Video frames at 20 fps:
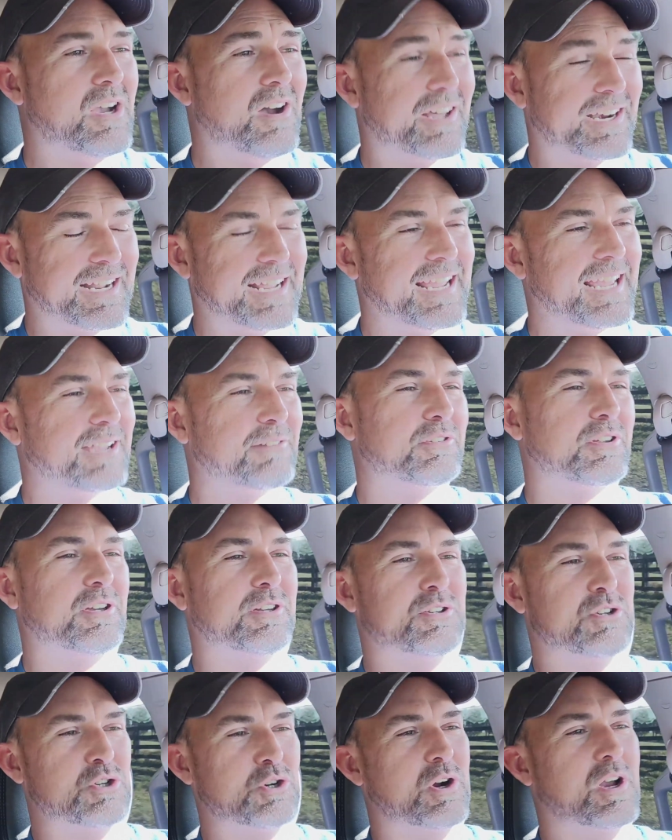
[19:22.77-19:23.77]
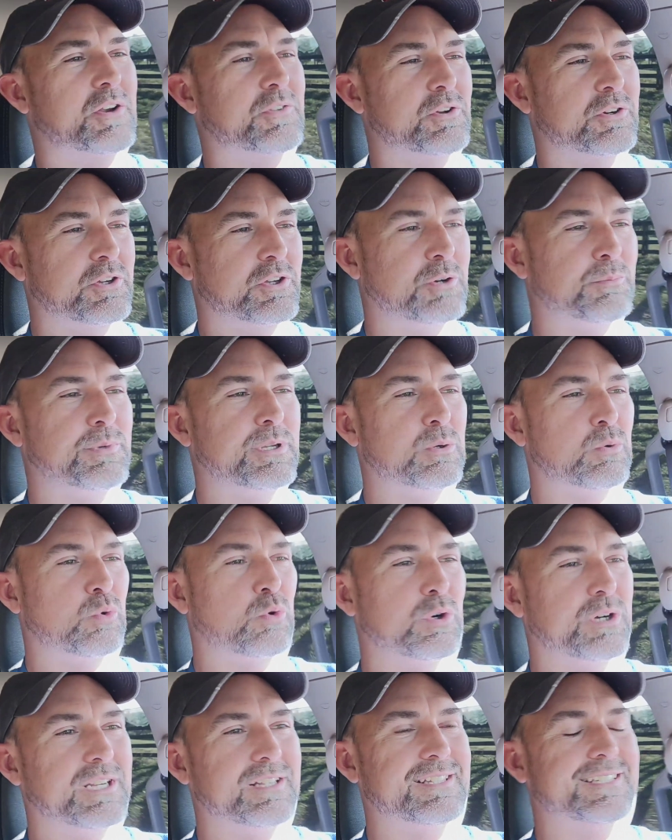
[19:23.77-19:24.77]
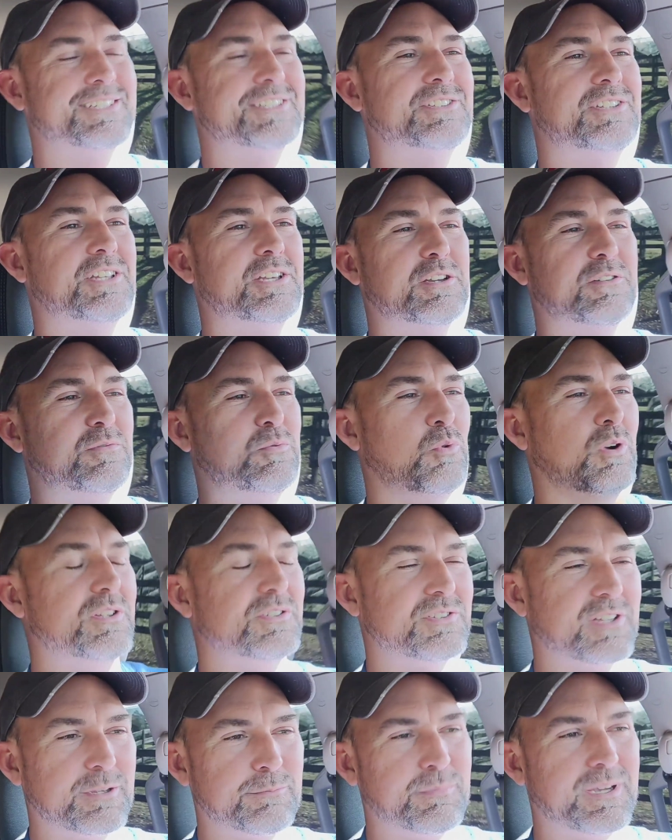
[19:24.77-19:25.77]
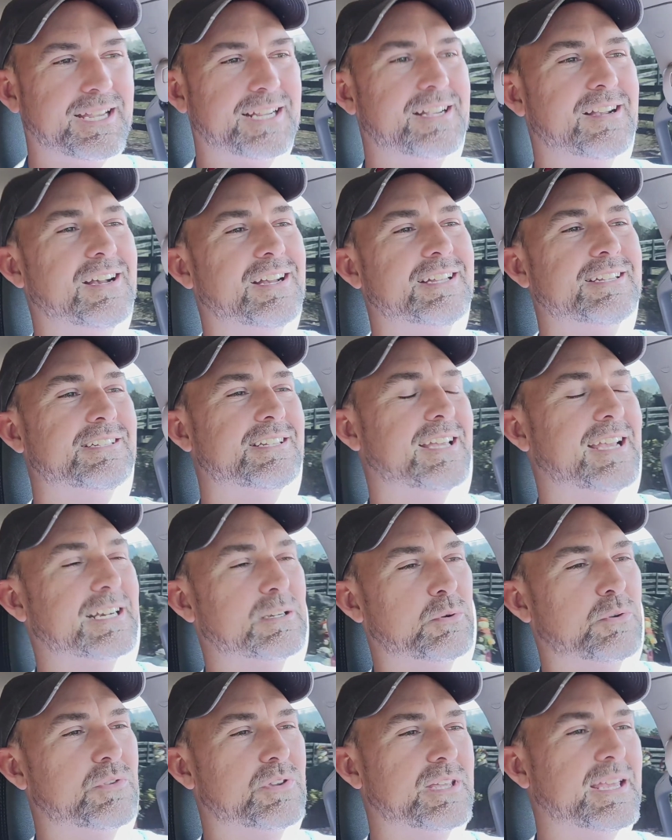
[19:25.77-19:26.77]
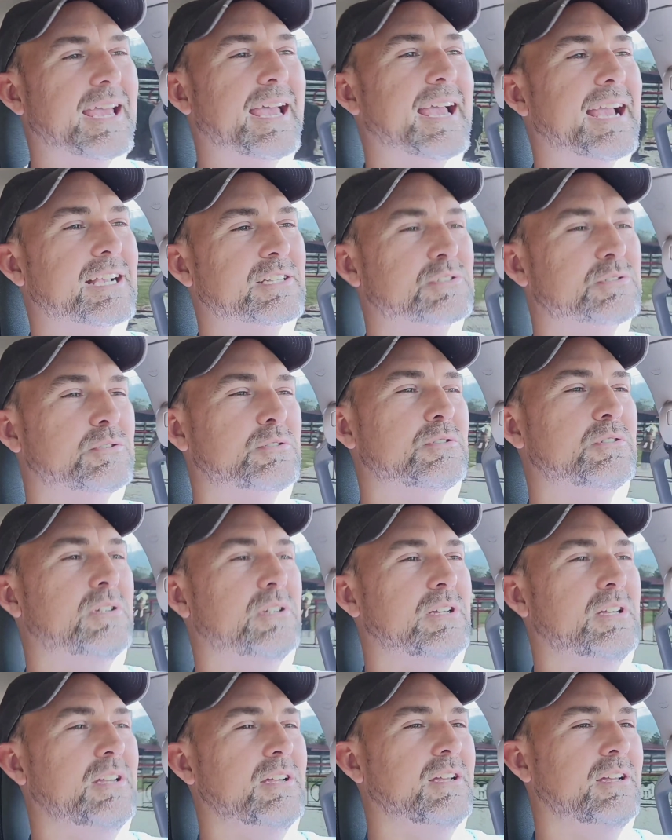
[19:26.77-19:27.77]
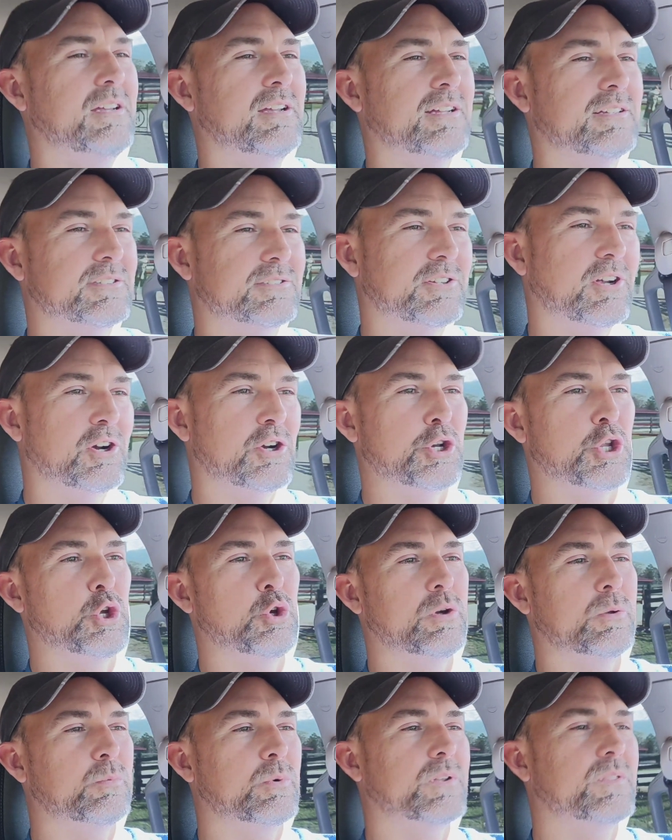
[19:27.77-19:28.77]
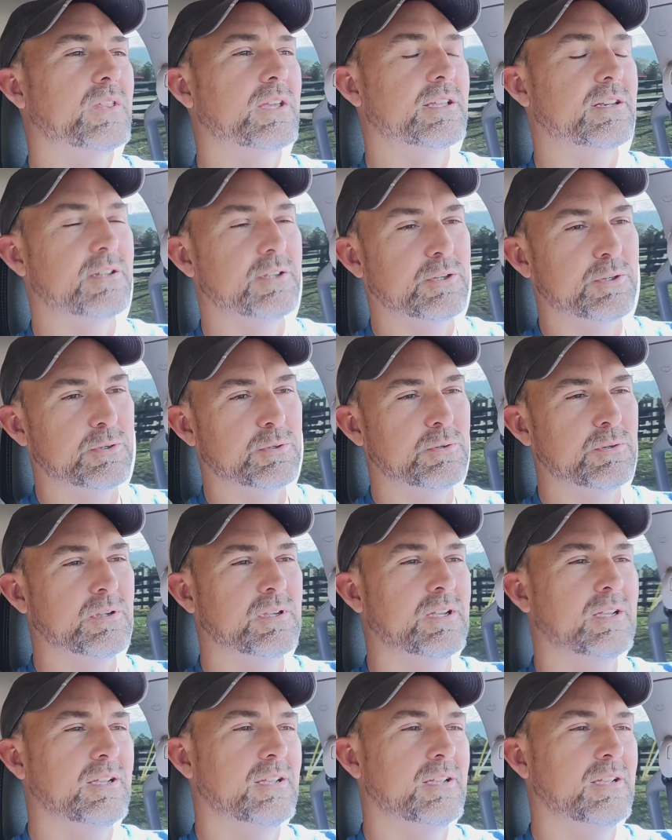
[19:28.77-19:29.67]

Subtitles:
on a half-ton truck they're going to be really stiff once they make contact with the axle and start doing what they do.